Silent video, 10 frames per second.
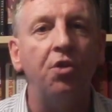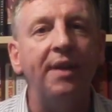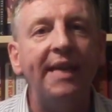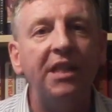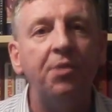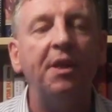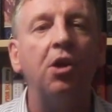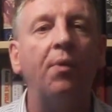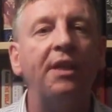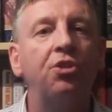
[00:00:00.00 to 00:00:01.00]
You need to be
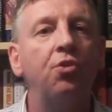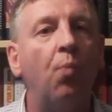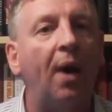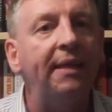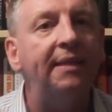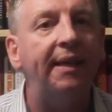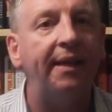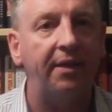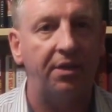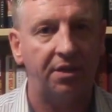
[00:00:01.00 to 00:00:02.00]
going into white
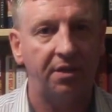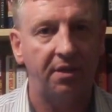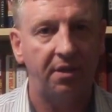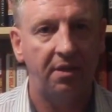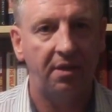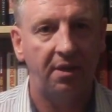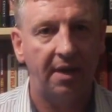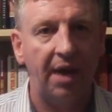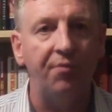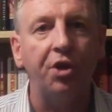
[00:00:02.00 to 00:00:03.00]
areas
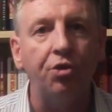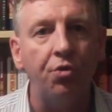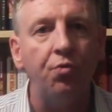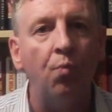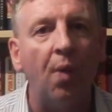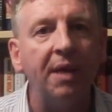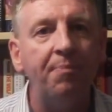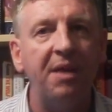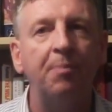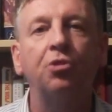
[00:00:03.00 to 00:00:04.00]
and recruiting
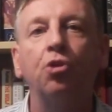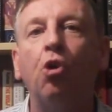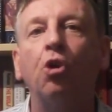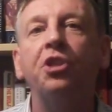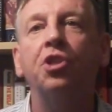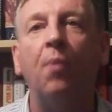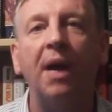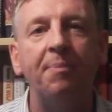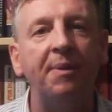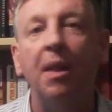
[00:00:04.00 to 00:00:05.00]
white people, talking to
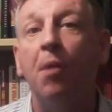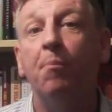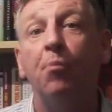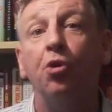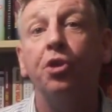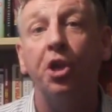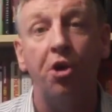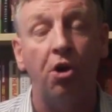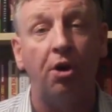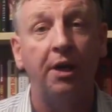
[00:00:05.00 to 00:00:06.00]
white people, but you're
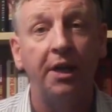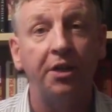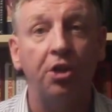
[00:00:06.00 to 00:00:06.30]
not.